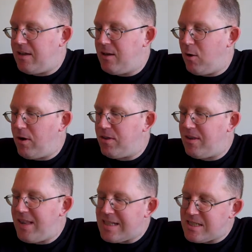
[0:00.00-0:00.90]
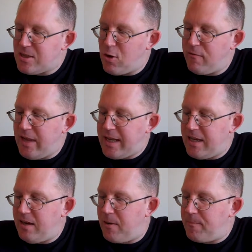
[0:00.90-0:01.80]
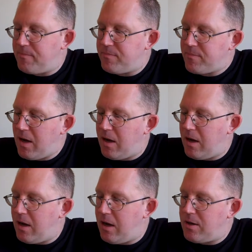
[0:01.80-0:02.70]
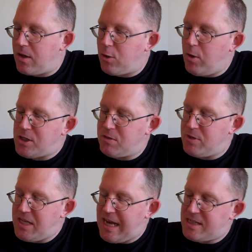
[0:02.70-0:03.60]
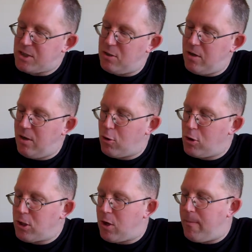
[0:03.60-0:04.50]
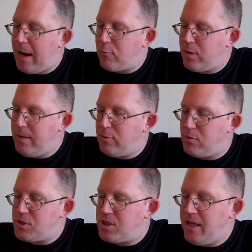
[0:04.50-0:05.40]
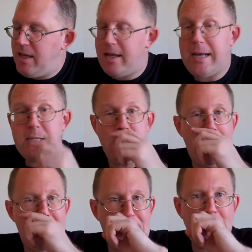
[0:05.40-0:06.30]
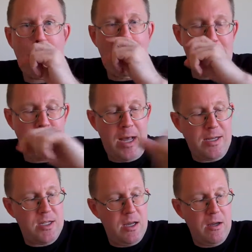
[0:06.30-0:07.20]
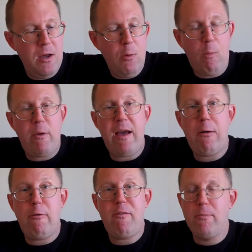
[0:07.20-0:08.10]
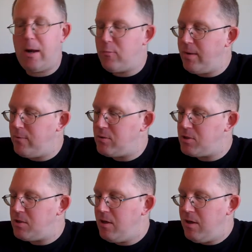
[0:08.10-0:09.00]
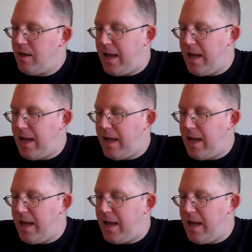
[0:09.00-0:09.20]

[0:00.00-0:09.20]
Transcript: You know, that's sort of like another question was asked earlier about reboots. Ian asked the question whether or not how we feel about reboots.